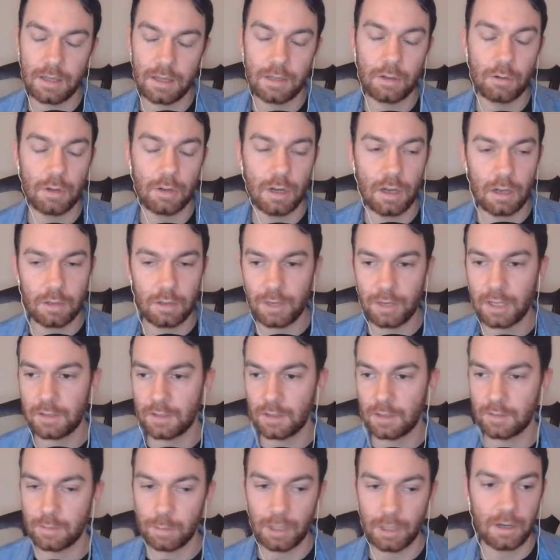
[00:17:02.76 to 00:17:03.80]
there are a lot of
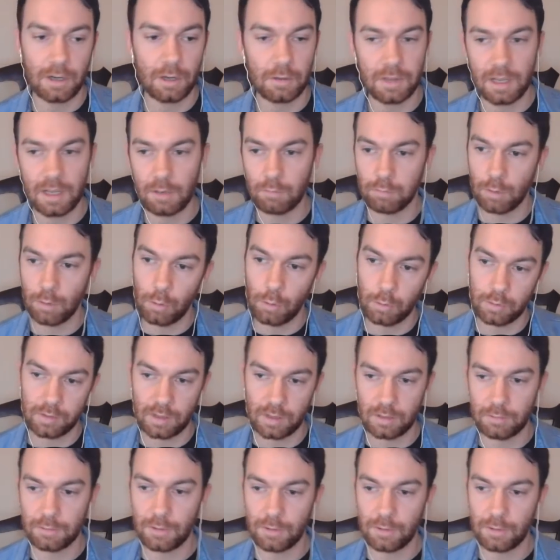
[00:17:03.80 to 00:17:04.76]
articles about how they rose and